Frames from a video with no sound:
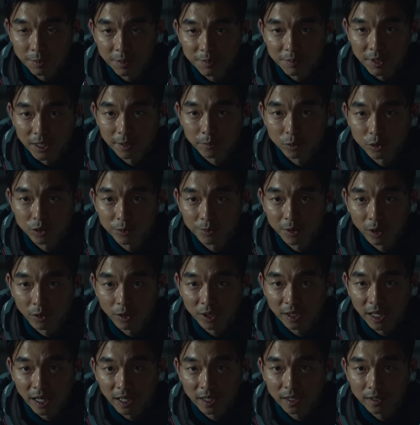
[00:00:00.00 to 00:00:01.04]
wants the captain
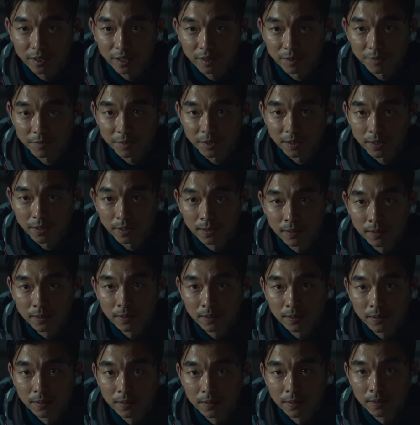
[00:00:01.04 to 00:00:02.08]
to kill the intruder
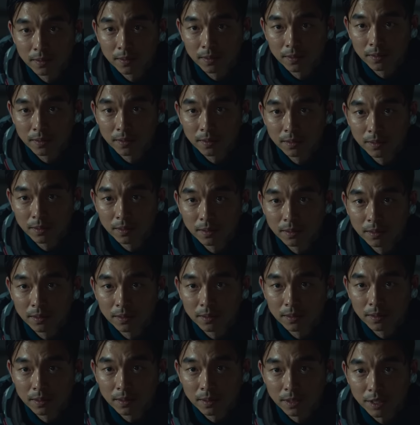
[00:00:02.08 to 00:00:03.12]
as soon as
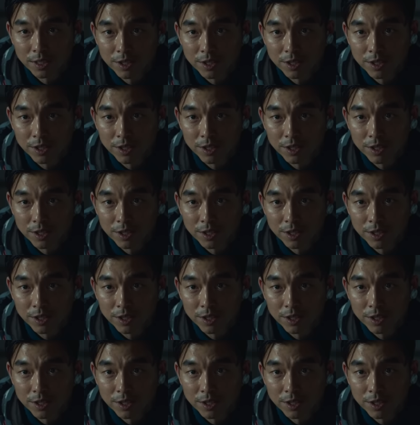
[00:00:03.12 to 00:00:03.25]
possible.